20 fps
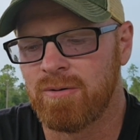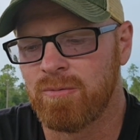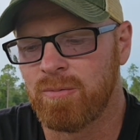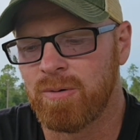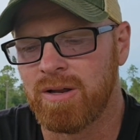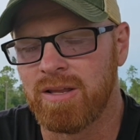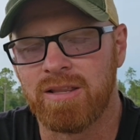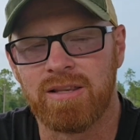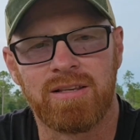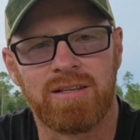
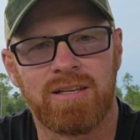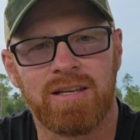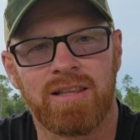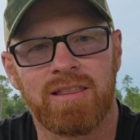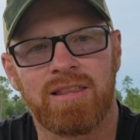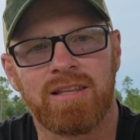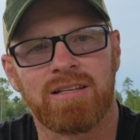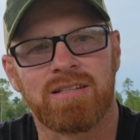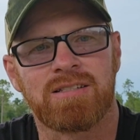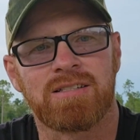We
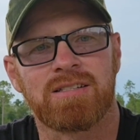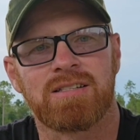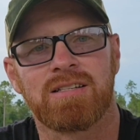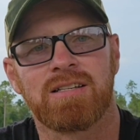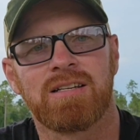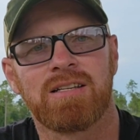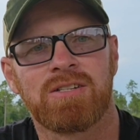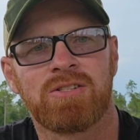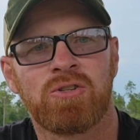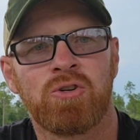did this
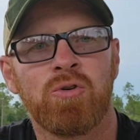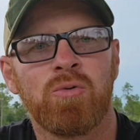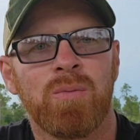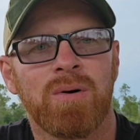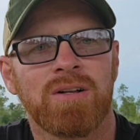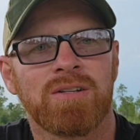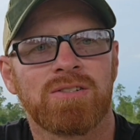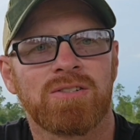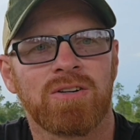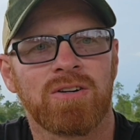2
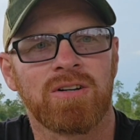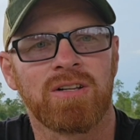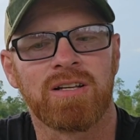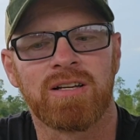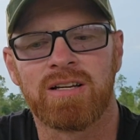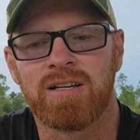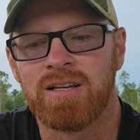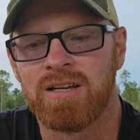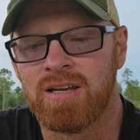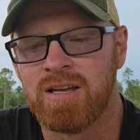months
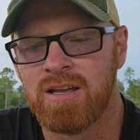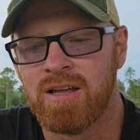early.